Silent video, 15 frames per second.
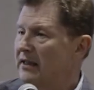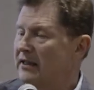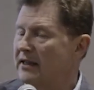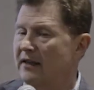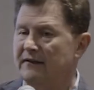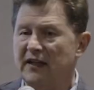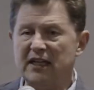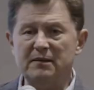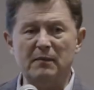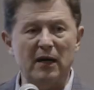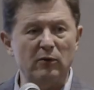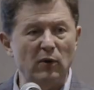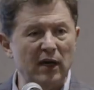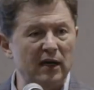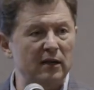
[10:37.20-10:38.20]
in Andrés
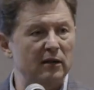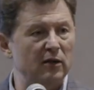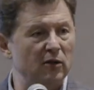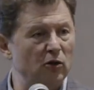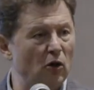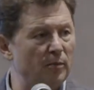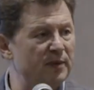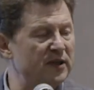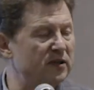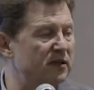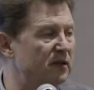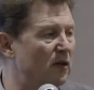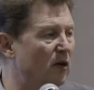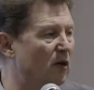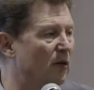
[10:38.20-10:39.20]
Manuel
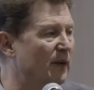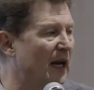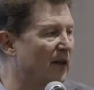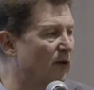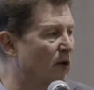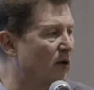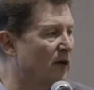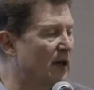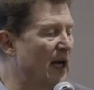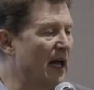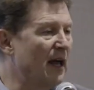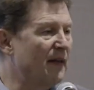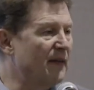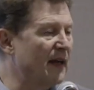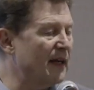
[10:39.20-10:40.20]
López Obrador
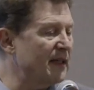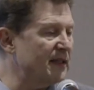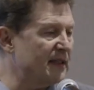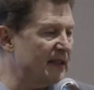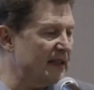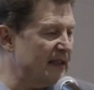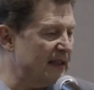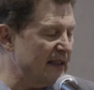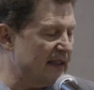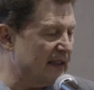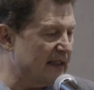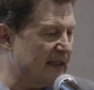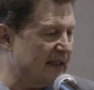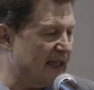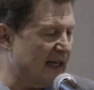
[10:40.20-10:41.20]
that
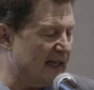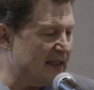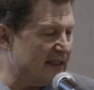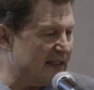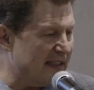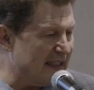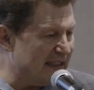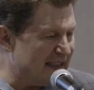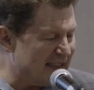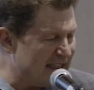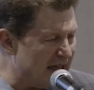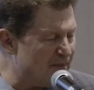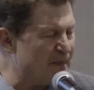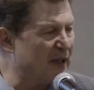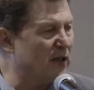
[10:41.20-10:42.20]
is the
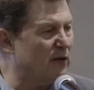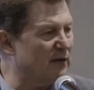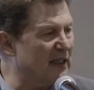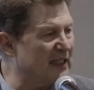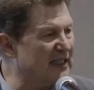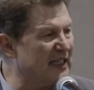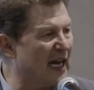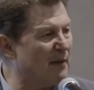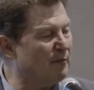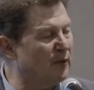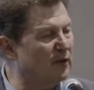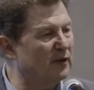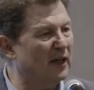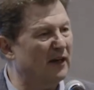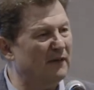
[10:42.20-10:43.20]
typical
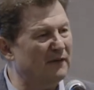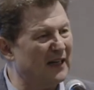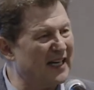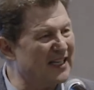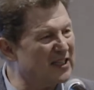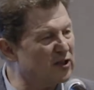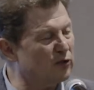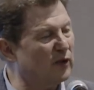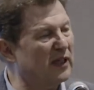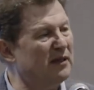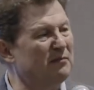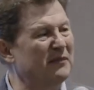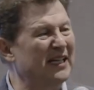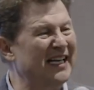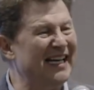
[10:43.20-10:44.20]
example of
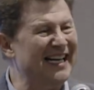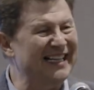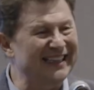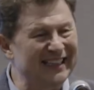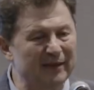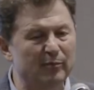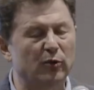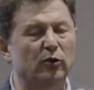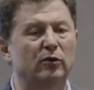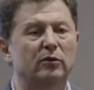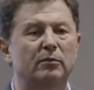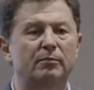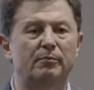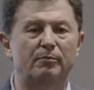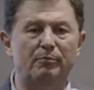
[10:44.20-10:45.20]
extreme
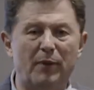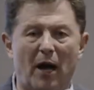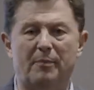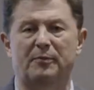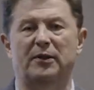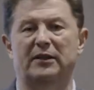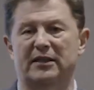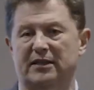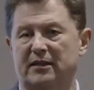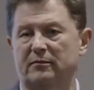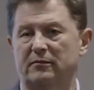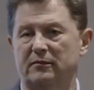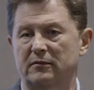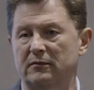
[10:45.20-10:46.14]
illiberal populism.